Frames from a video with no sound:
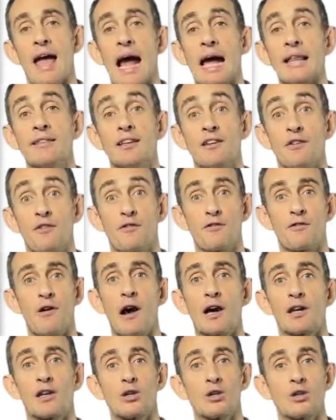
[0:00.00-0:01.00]
and then a
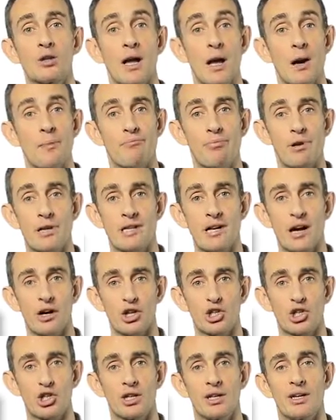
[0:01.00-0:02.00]
final
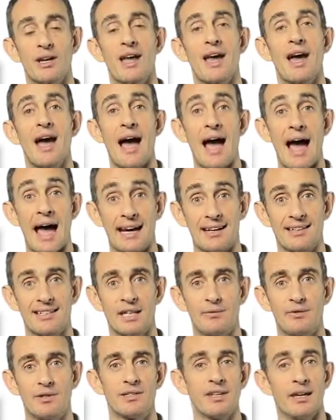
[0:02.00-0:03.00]
production
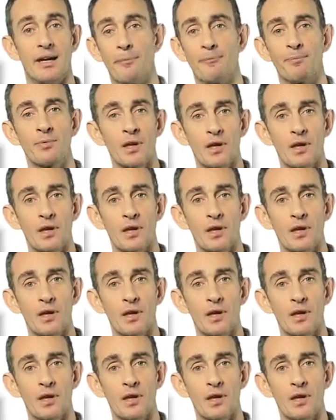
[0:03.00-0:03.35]
activity.